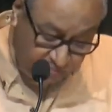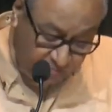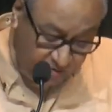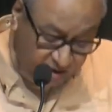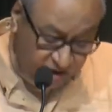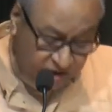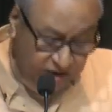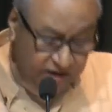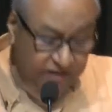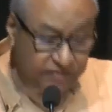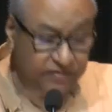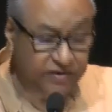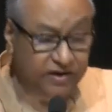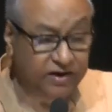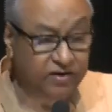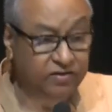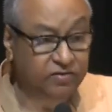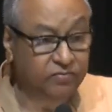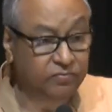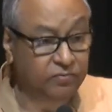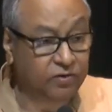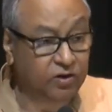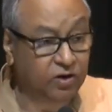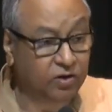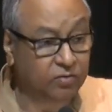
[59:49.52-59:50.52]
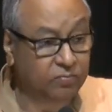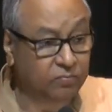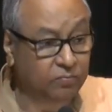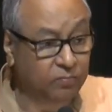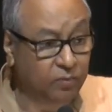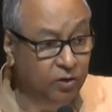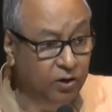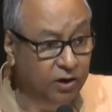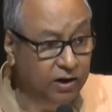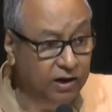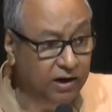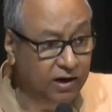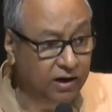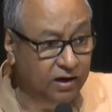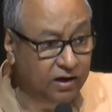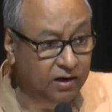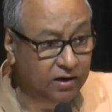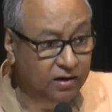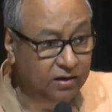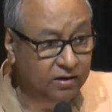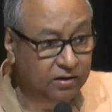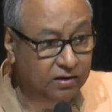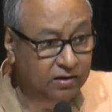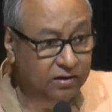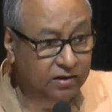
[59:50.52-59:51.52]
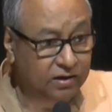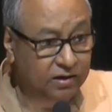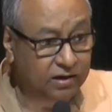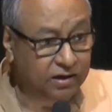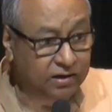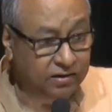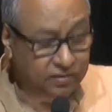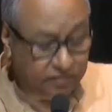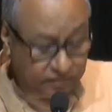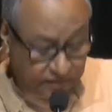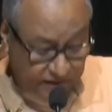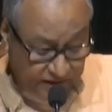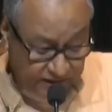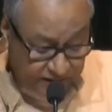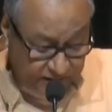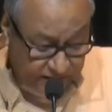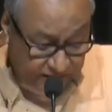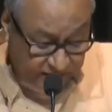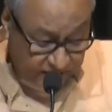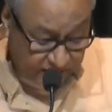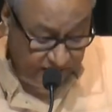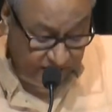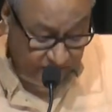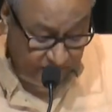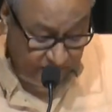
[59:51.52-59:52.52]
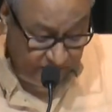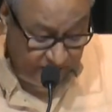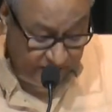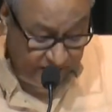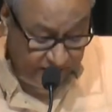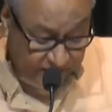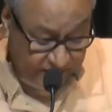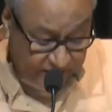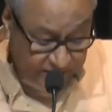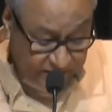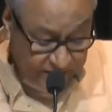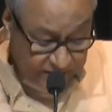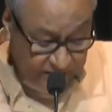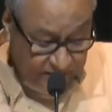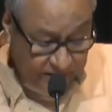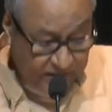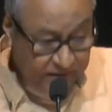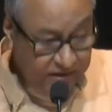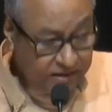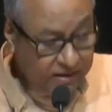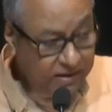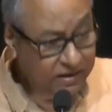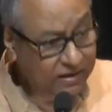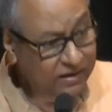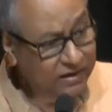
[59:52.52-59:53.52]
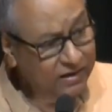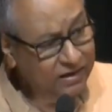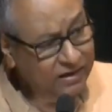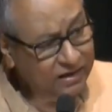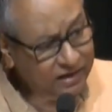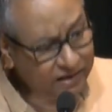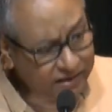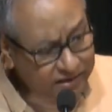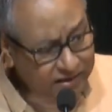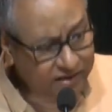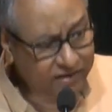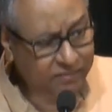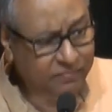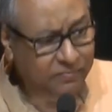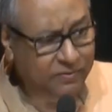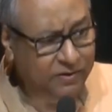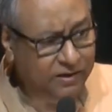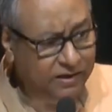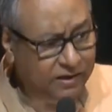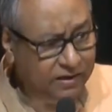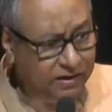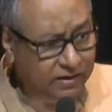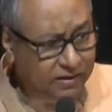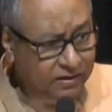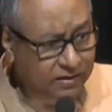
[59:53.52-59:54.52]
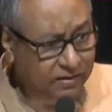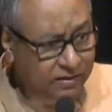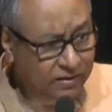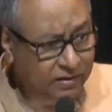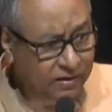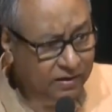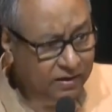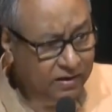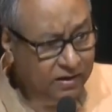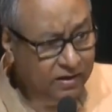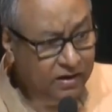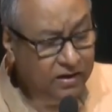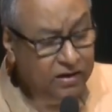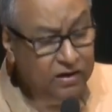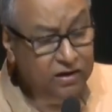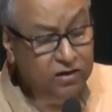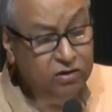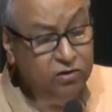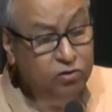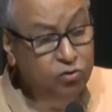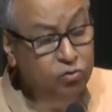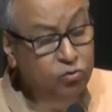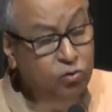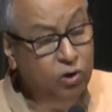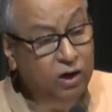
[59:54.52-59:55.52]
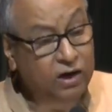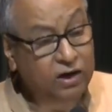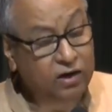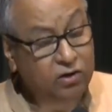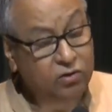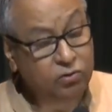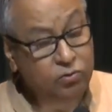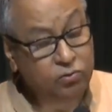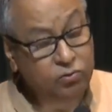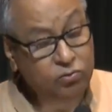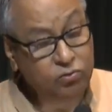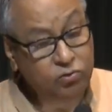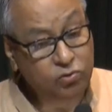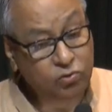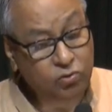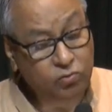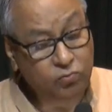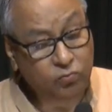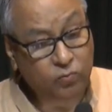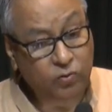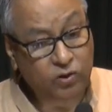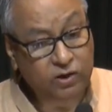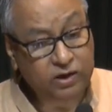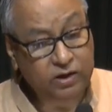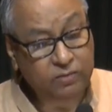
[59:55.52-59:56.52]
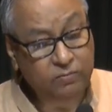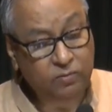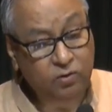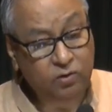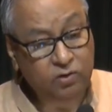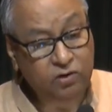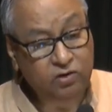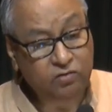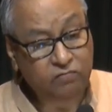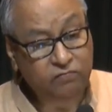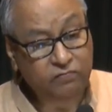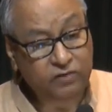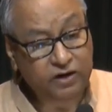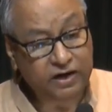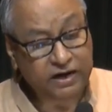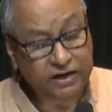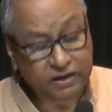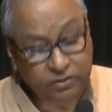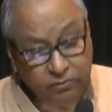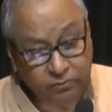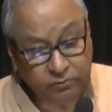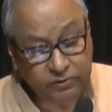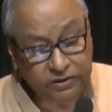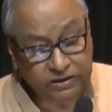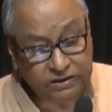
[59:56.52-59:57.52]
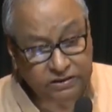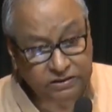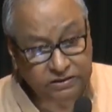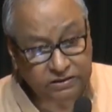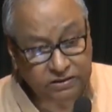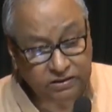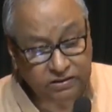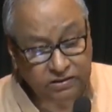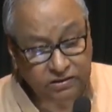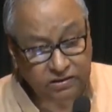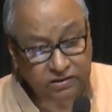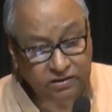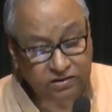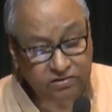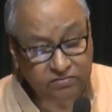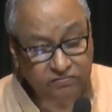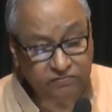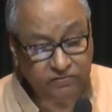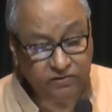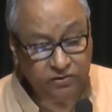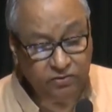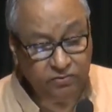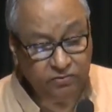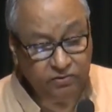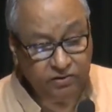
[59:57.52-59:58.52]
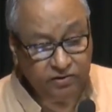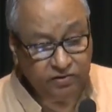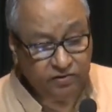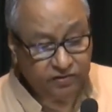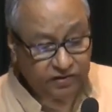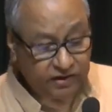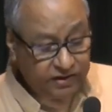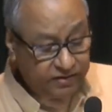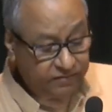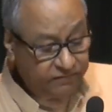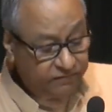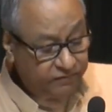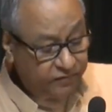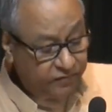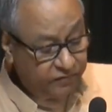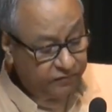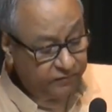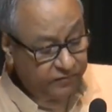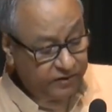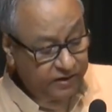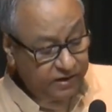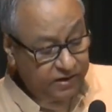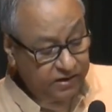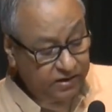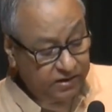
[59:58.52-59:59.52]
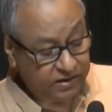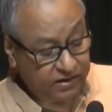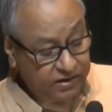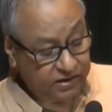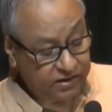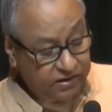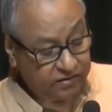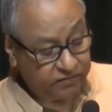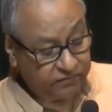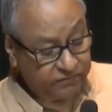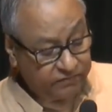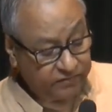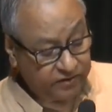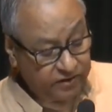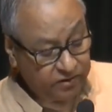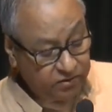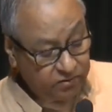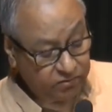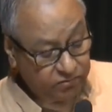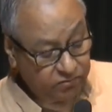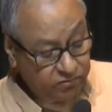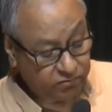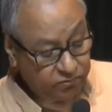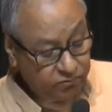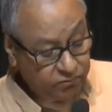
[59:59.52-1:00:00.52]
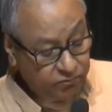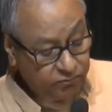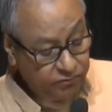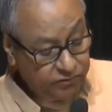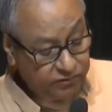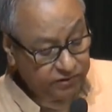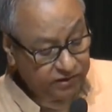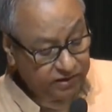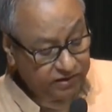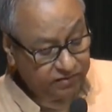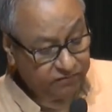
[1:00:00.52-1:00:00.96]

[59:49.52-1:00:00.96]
They say it's not moral, it's entertainment. Let it be. Do you know what amount of education this fellow receives when a fellow who is in